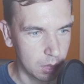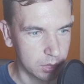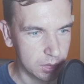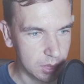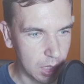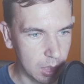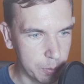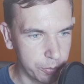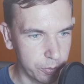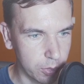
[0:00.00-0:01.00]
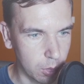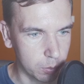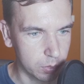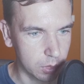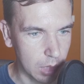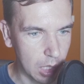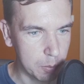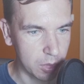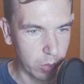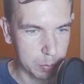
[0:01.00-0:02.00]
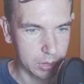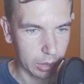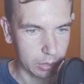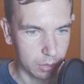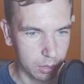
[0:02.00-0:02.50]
Just sign up from the Element website.